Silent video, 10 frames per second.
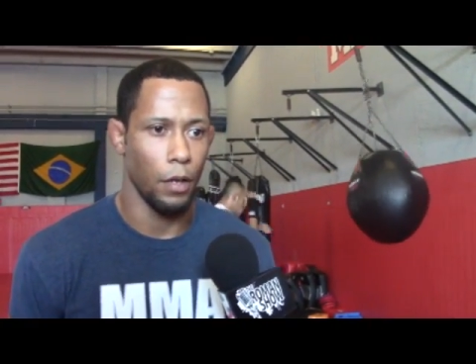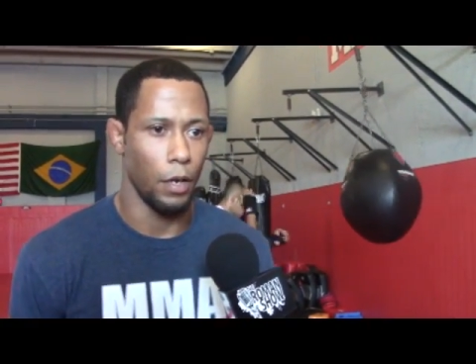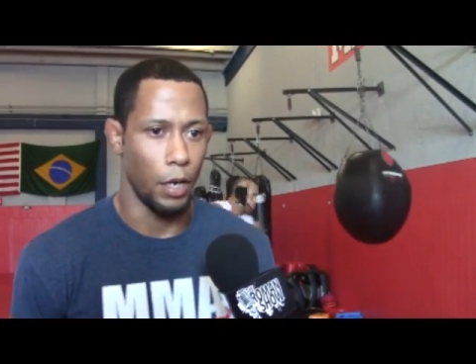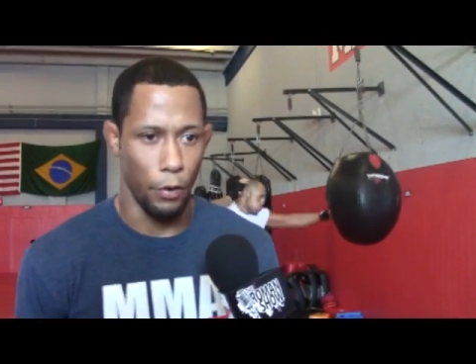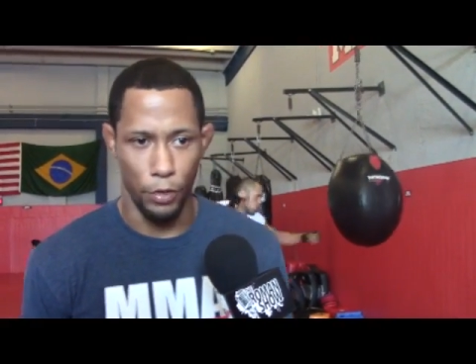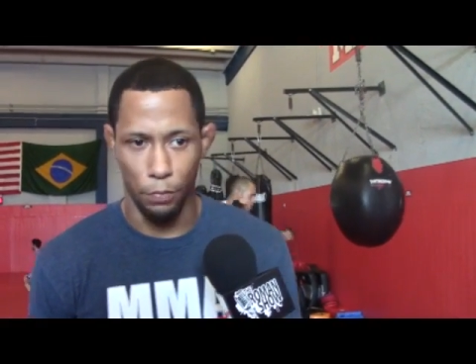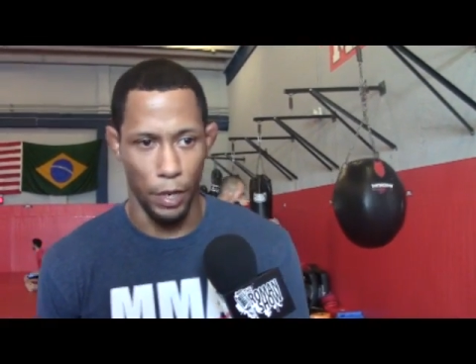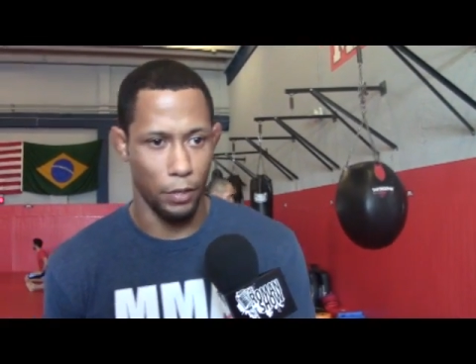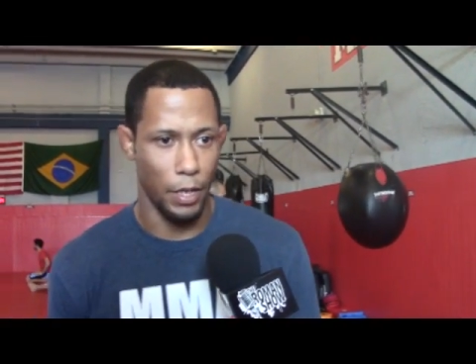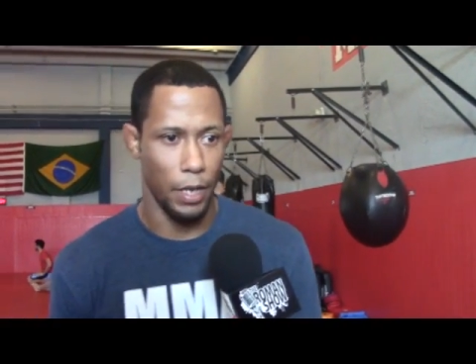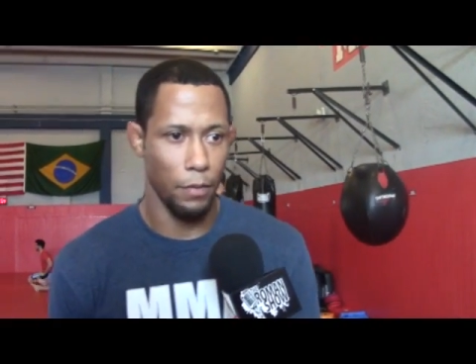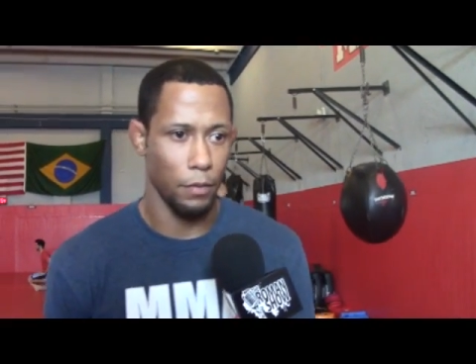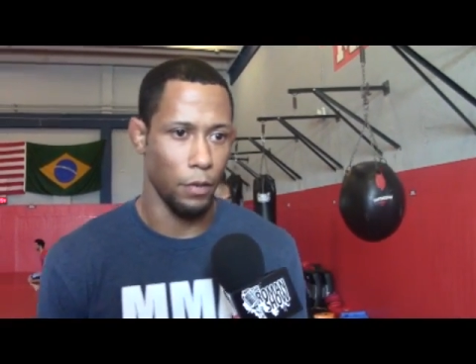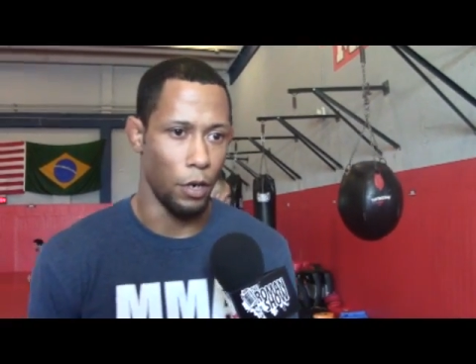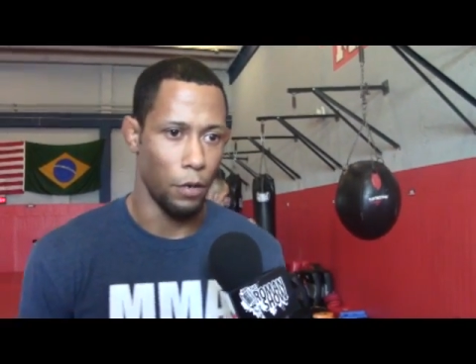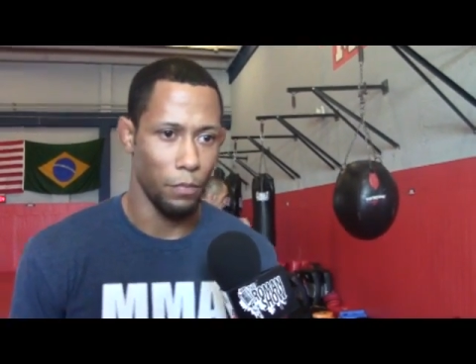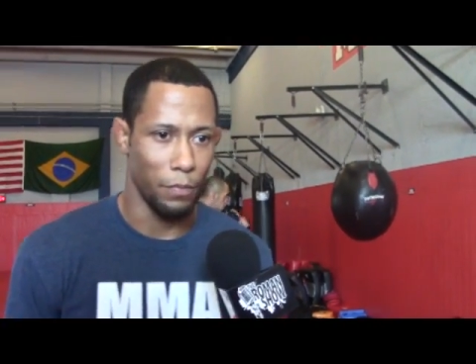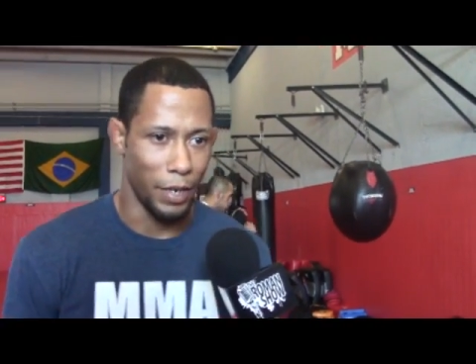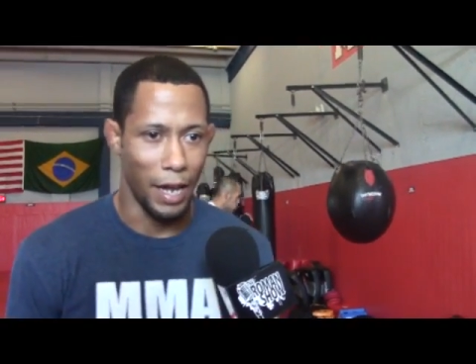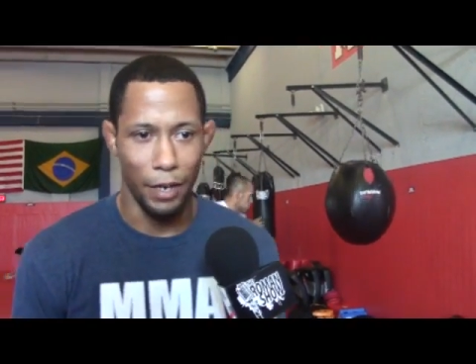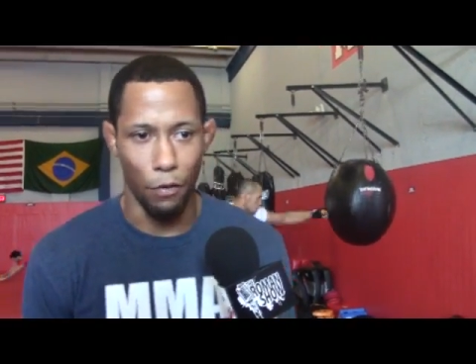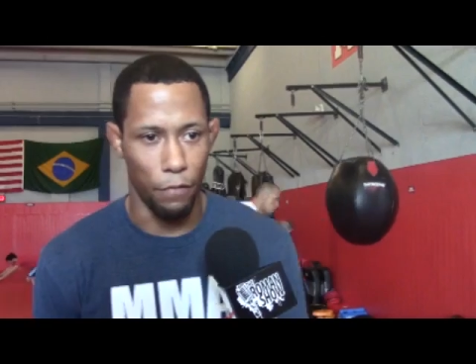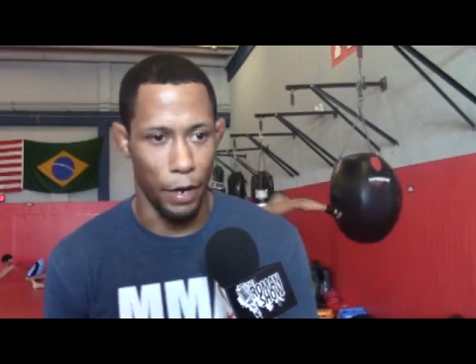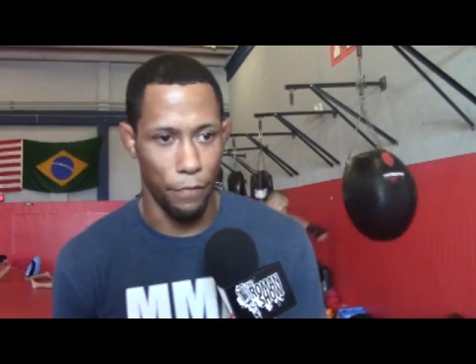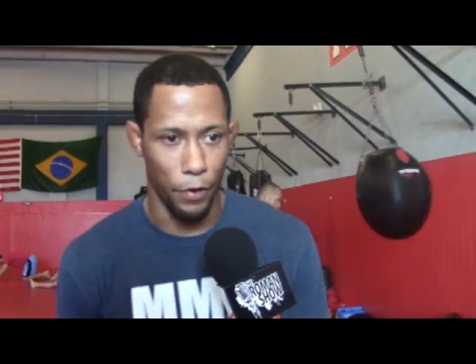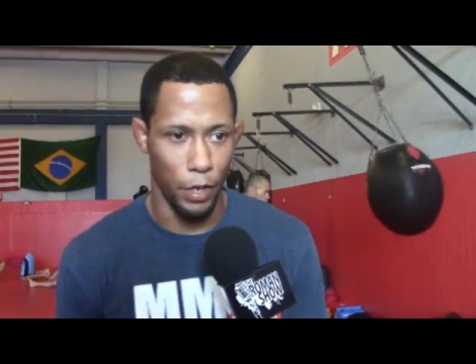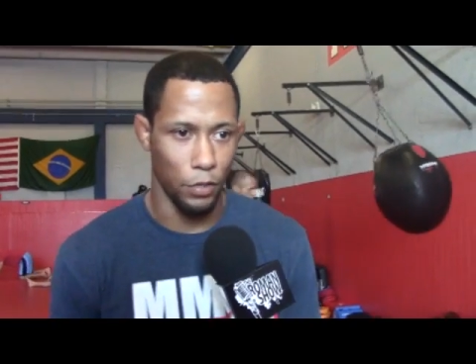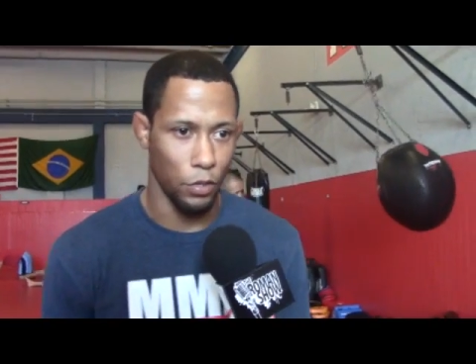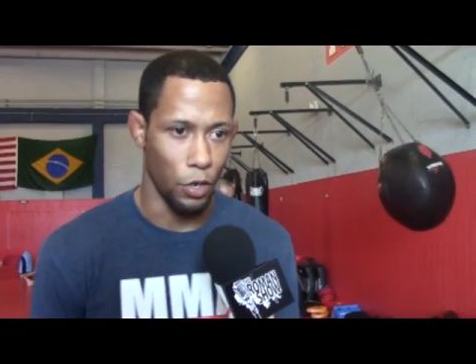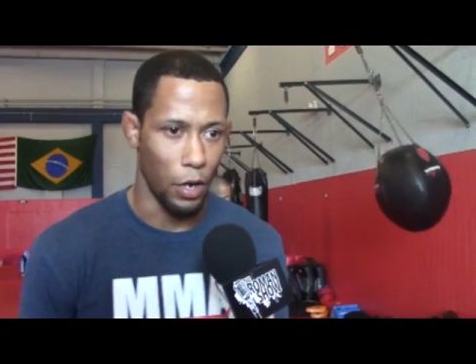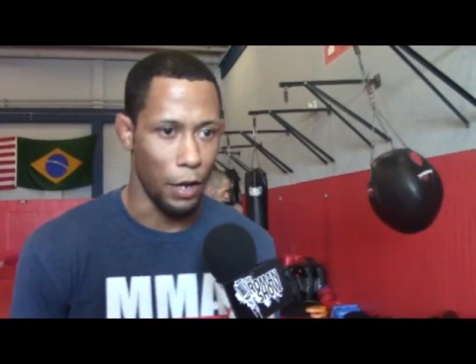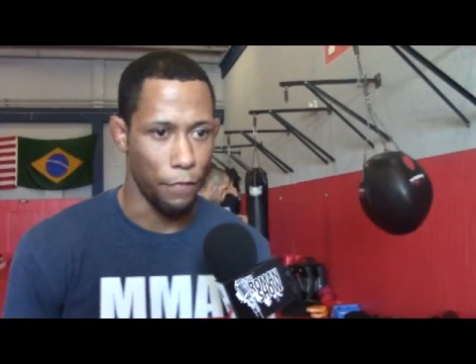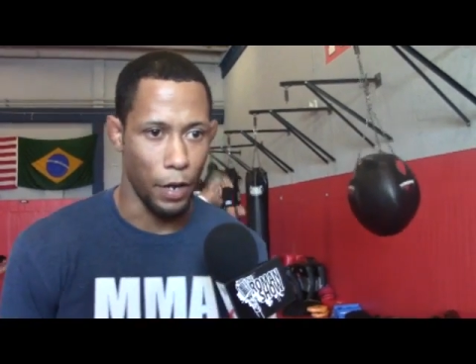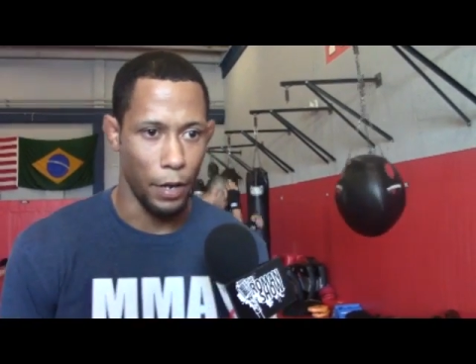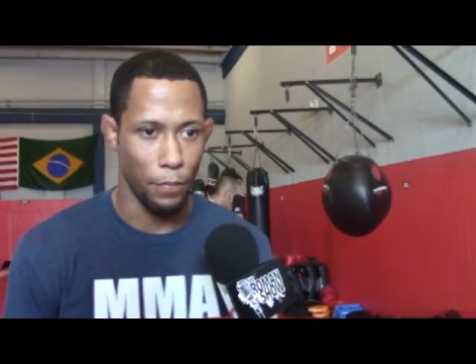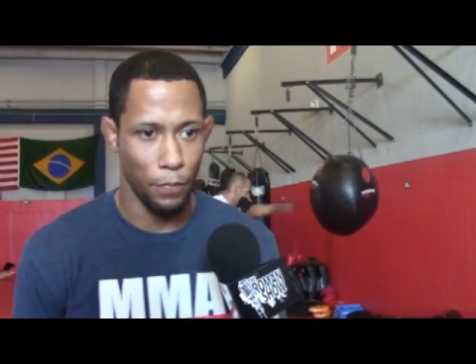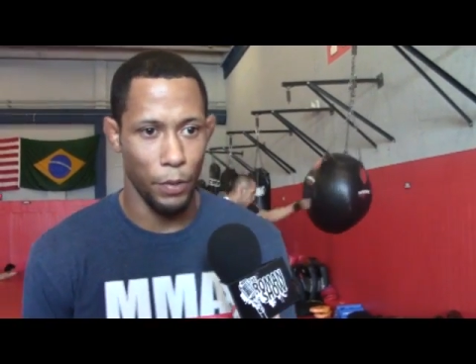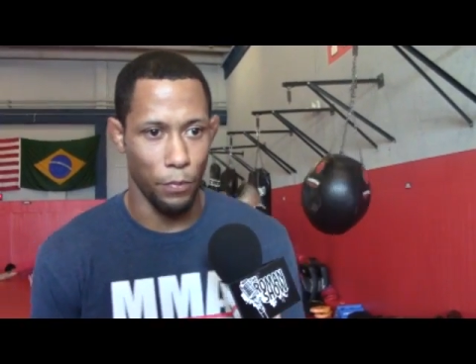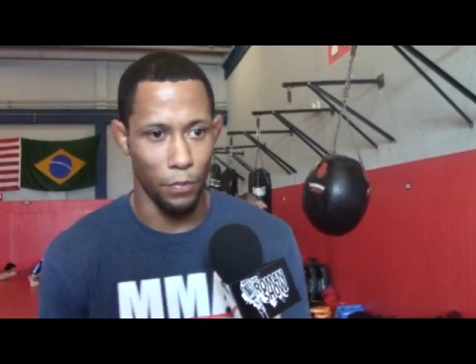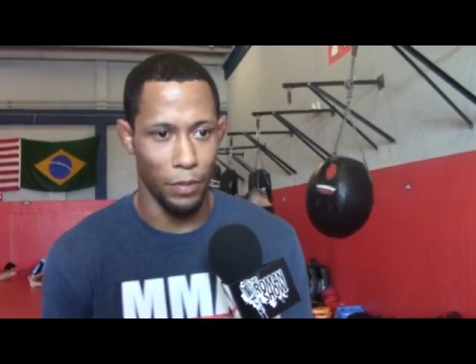Uh, I respect that, you know, but I don't fight friends, you know. I fight people.